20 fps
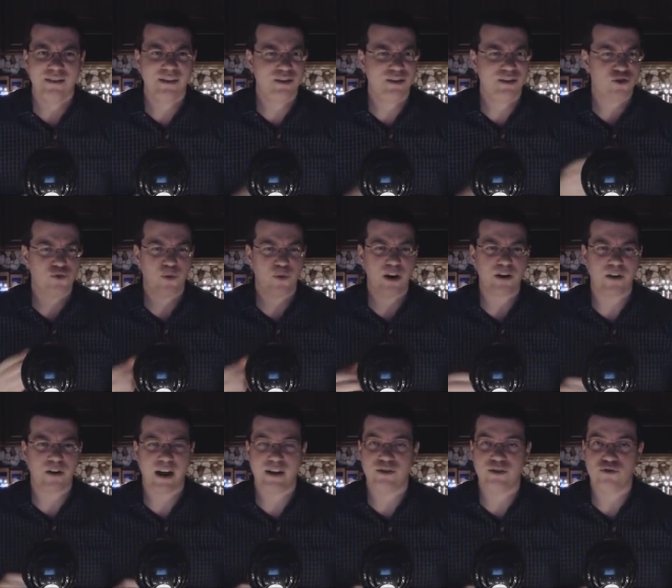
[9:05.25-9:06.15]
that this
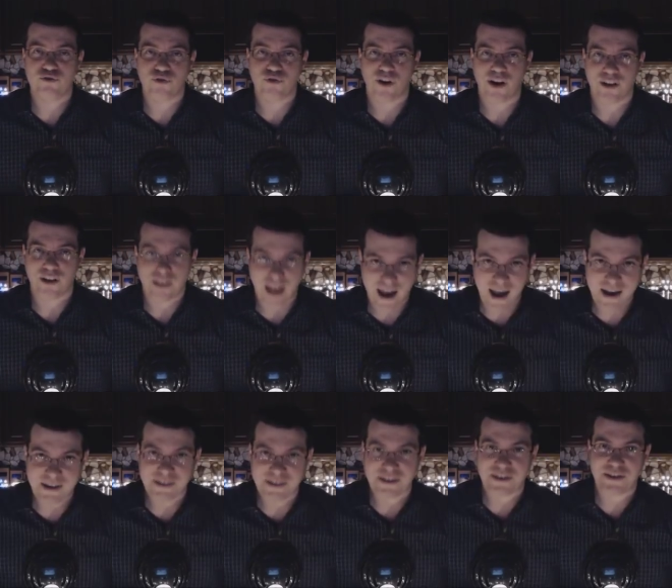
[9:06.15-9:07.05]
writer had to draw a
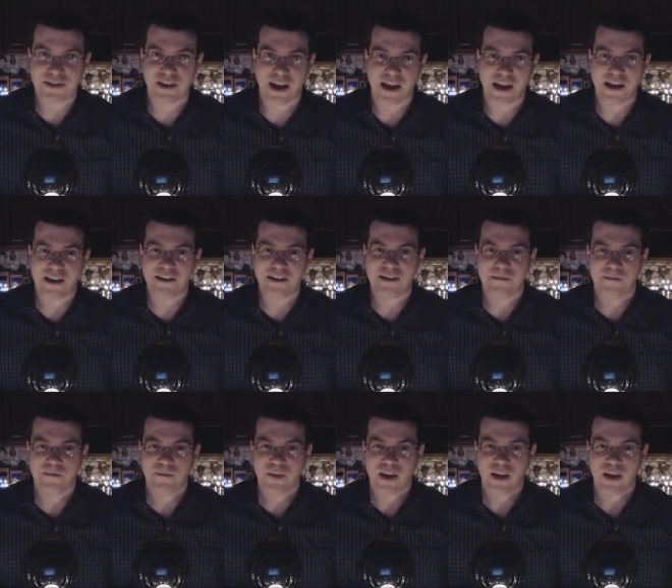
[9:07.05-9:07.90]
line in the sand